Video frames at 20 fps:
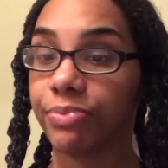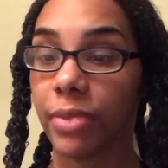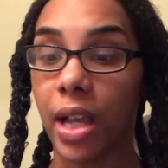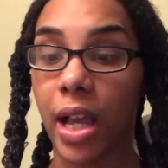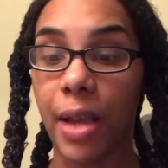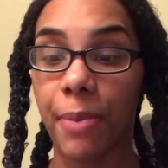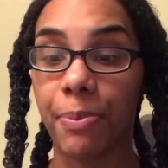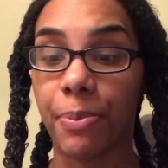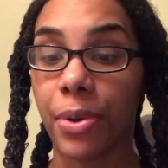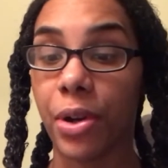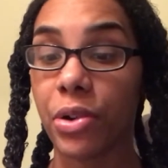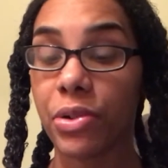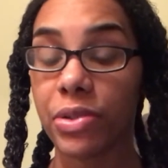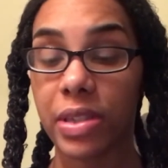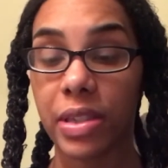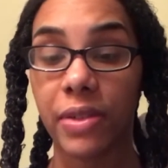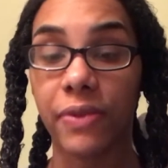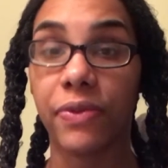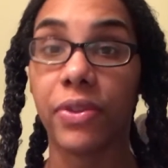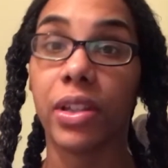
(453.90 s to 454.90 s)
I
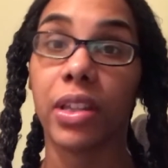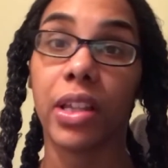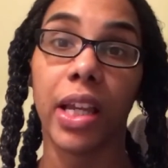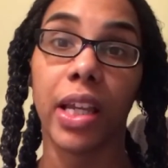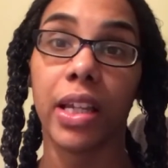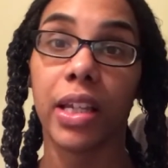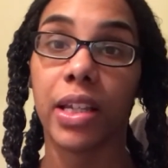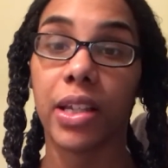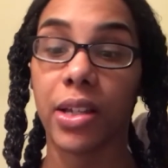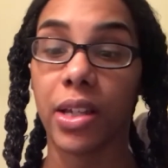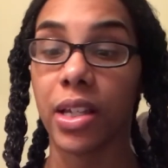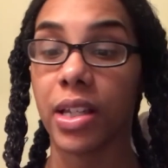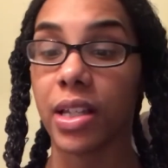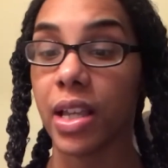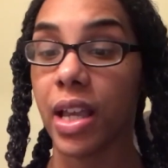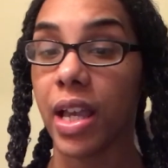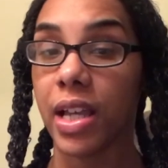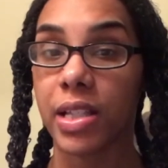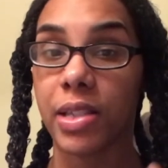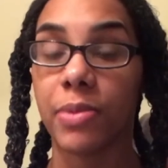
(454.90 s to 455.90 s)
personally feel like it
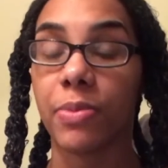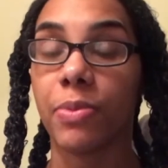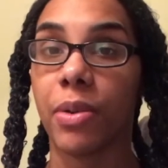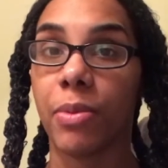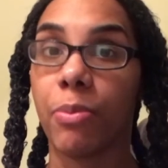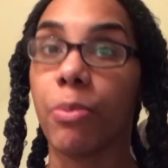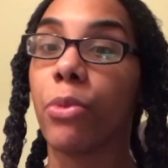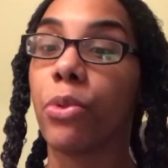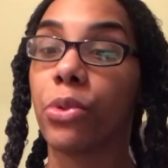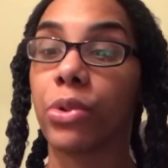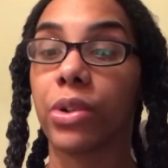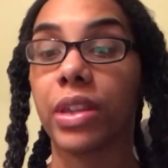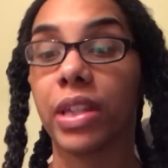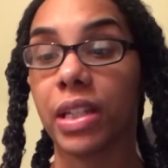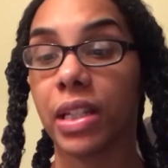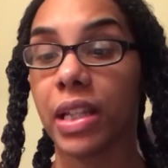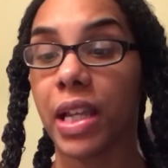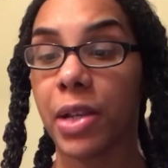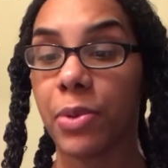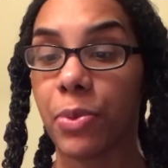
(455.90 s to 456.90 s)
has more than
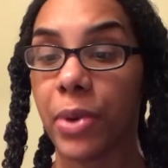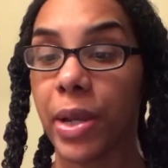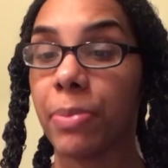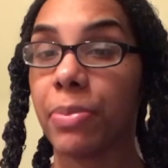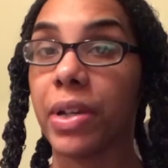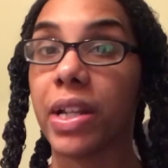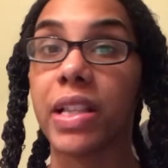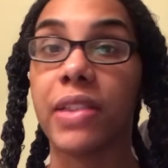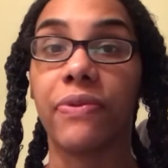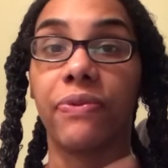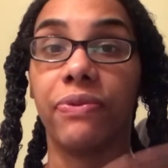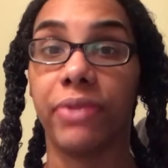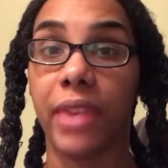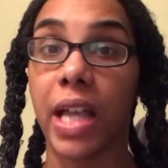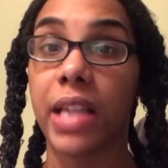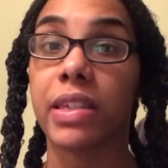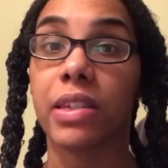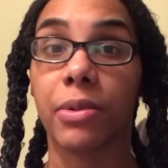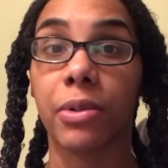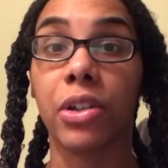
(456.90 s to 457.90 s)
lightweight, but
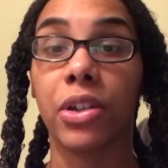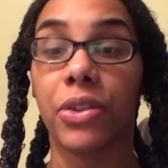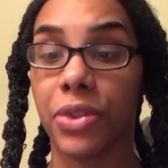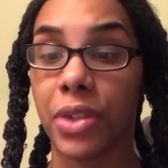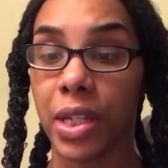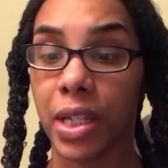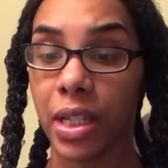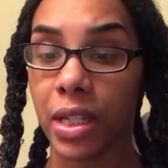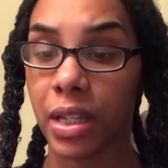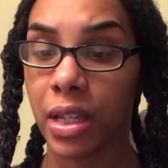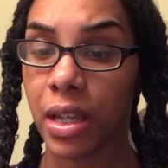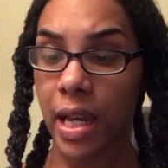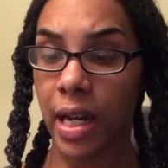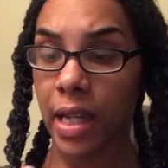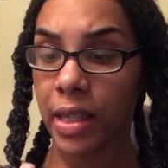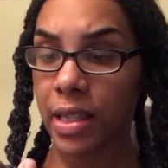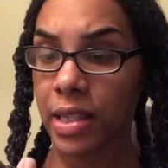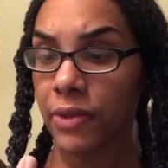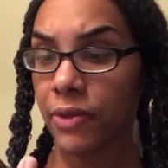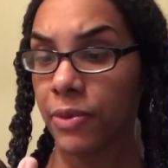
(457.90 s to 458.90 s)
that's a good thing. I
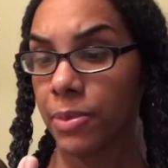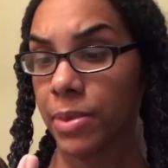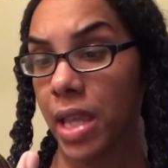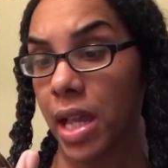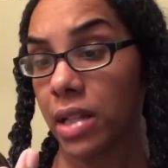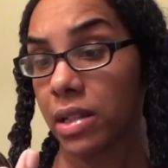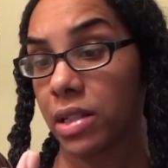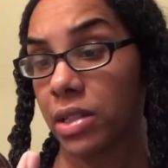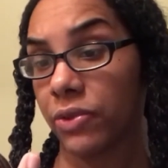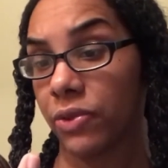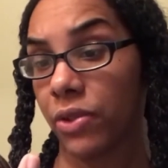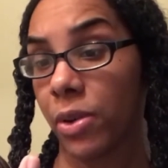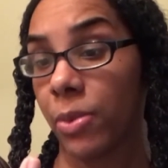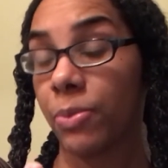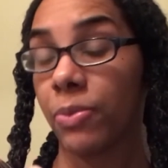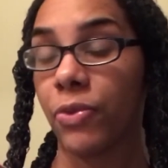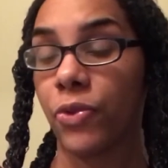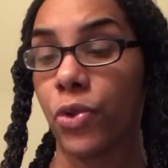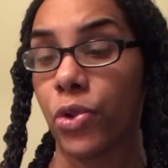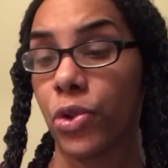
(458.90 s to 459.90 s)
got this from Sally's for
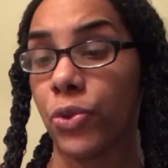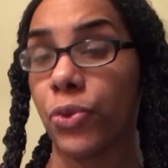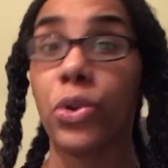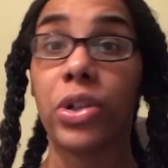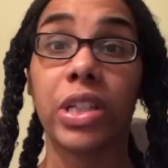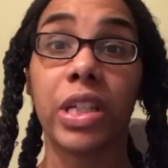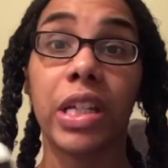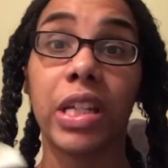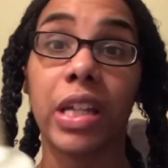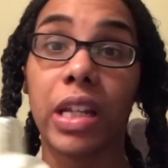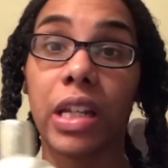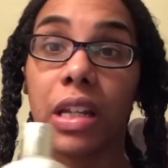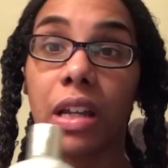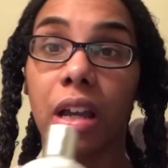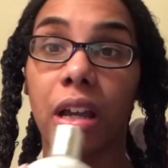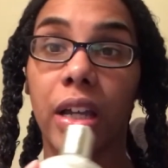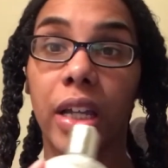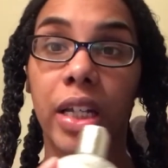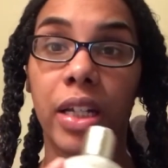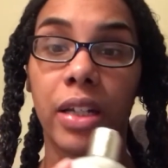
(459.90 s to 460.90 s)

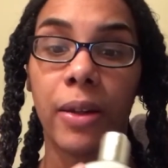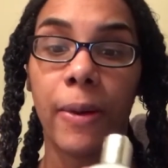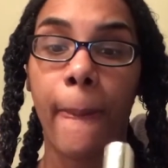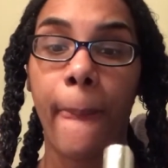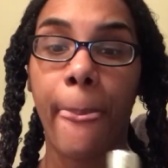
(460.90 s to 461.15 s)
$14.99.